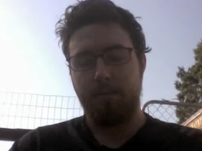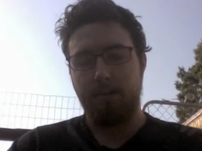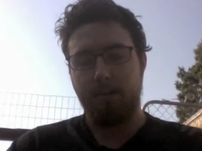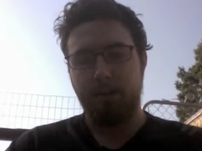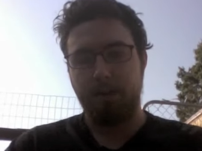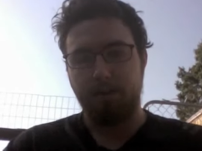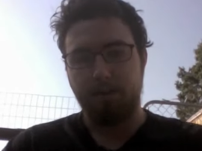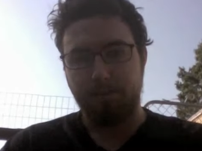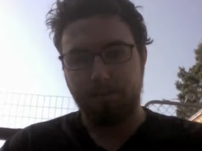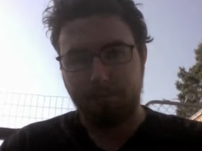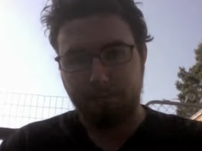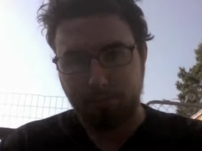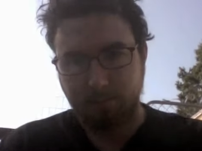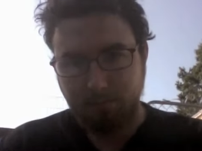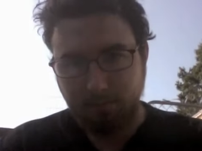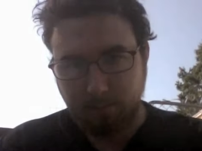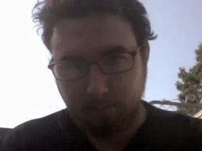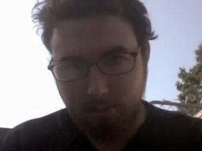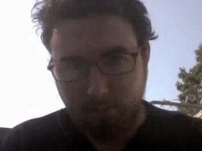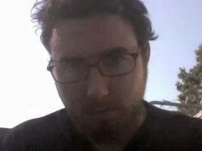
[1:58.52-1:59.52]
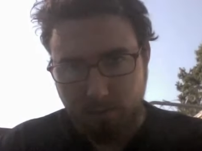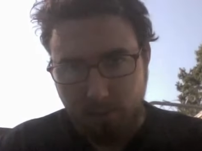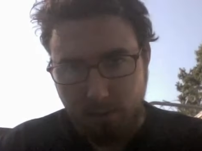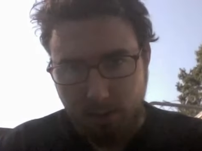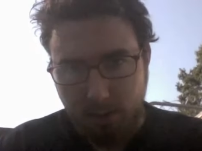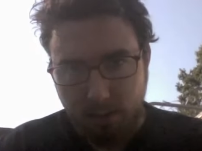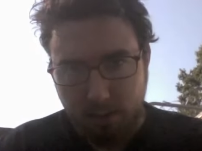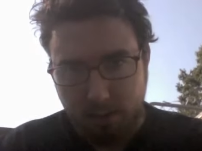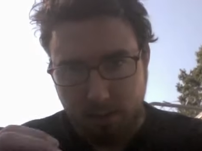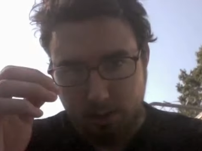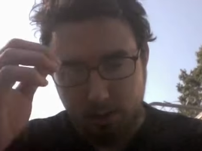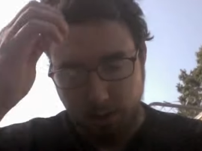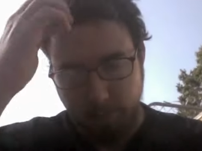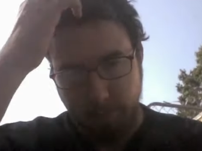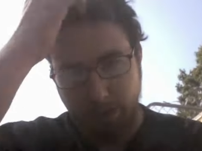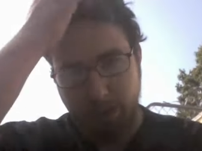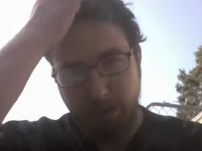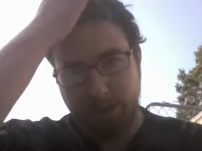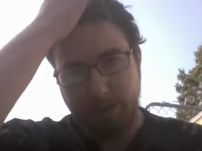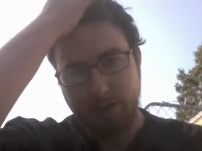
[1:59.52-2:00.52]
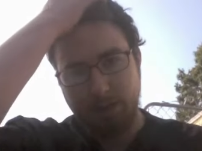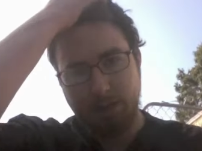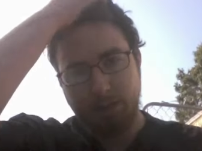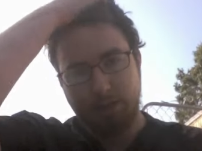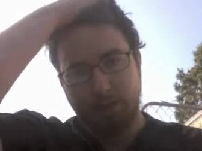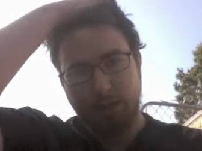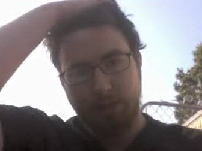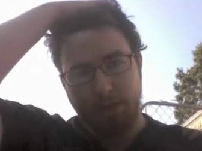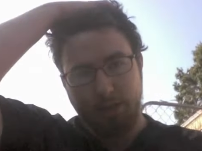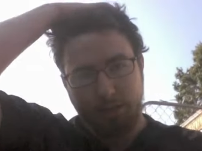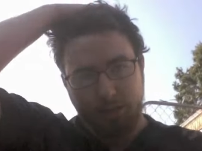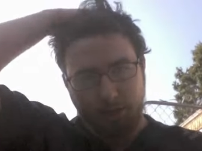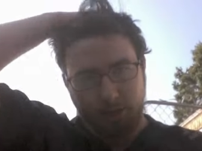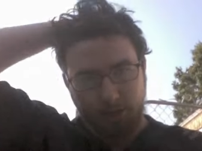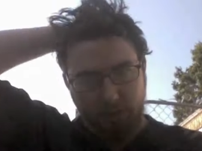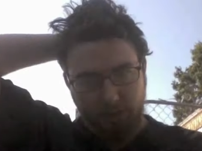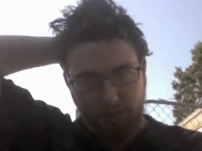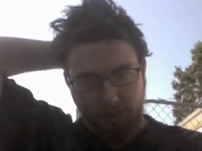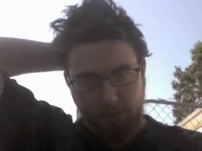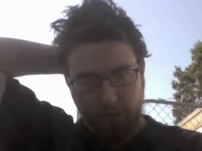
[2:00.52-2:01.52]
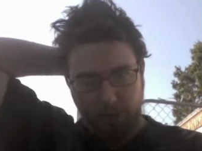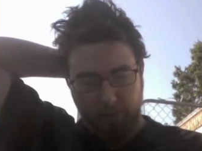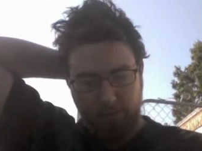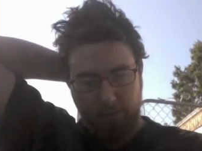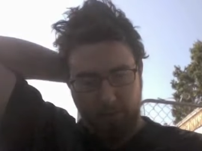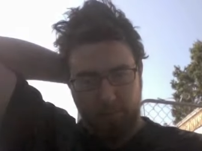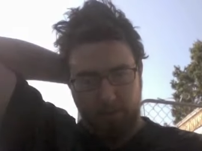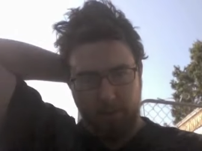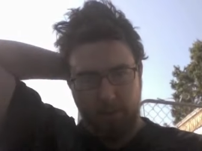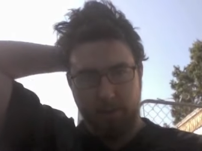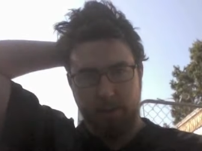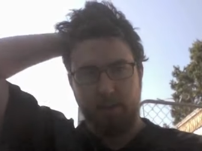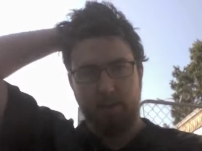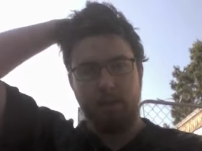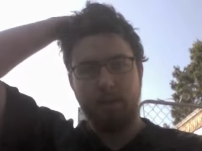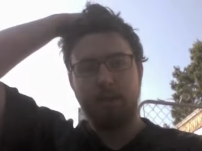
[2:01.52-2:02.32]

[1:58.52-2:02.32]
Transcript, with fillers: I mean, Sabella's dissent into the government